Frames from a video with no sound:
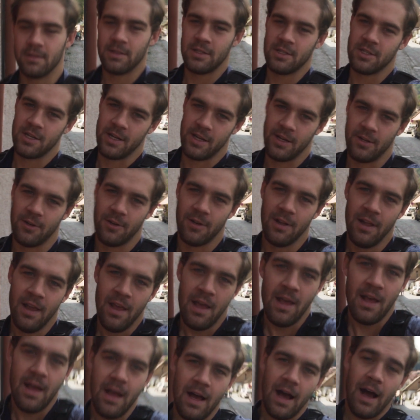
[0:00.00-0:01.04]
on this channel.
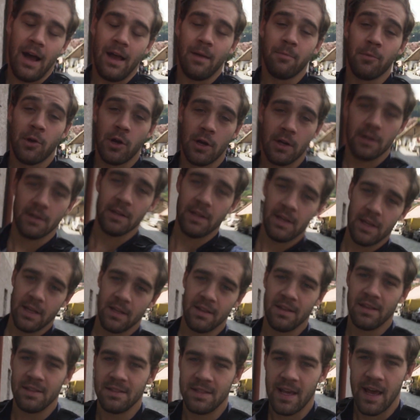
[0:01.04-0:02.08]
I'm
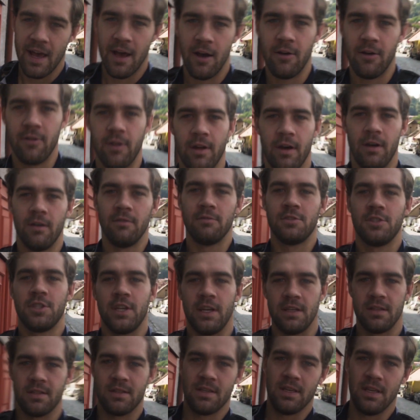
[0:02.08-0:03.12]
currently in the town of
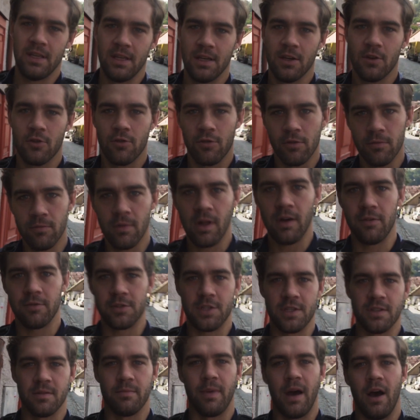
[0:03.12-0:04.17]
Český Krumlov,
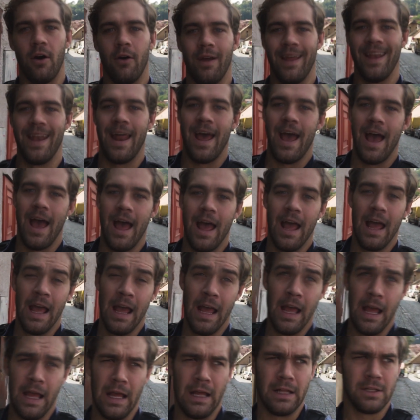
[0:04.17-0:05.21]
which is about
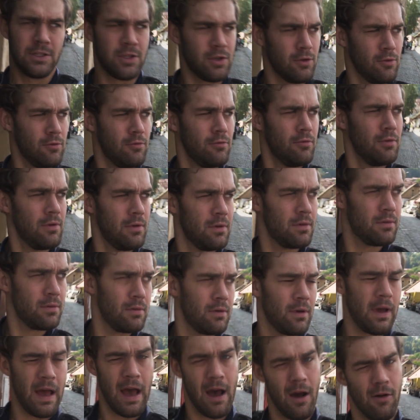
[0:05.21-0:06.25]
2
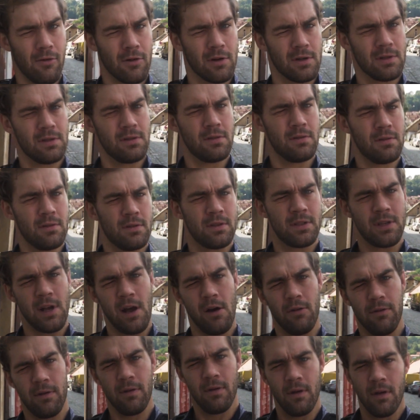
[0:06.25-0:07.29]
hours
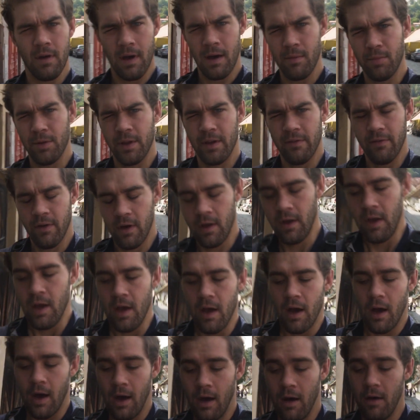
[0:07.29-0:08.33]
south, I believe,
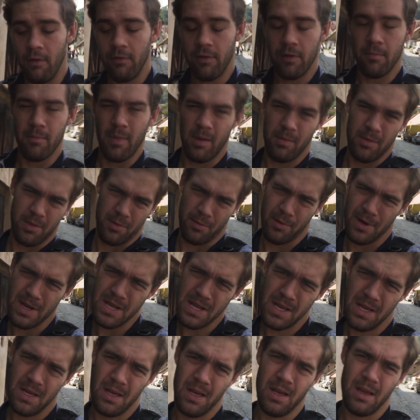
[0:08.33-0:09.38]
of maybe 3.
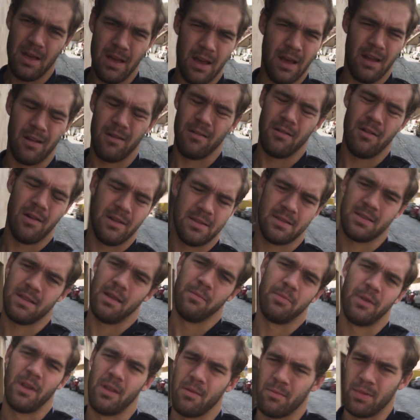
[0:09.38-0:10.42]
I don't know, I
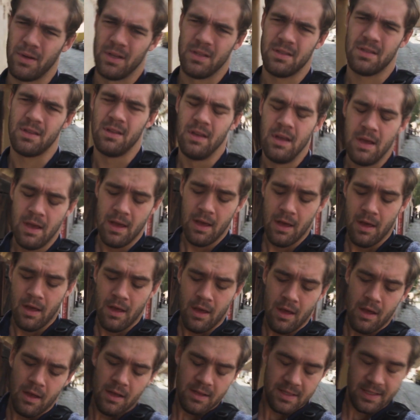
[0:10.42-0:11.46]
slept on the bus.
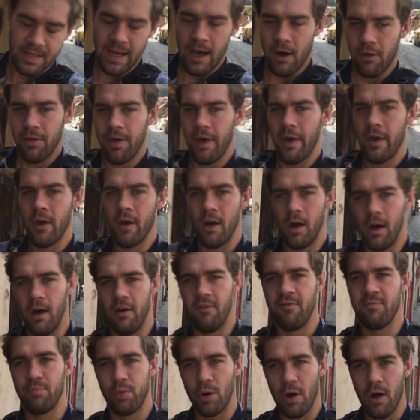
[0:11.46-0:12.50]
South
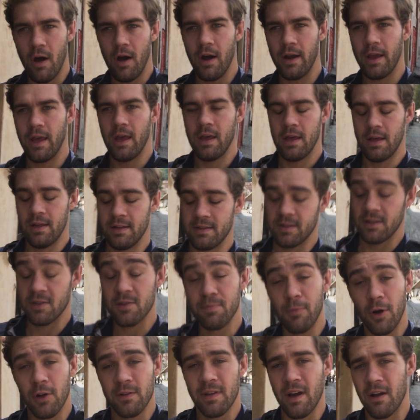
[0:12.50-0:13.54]
of Prague. It's a
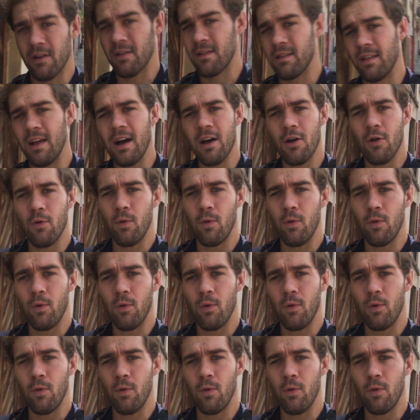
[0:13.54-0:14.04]
small town, it's a lot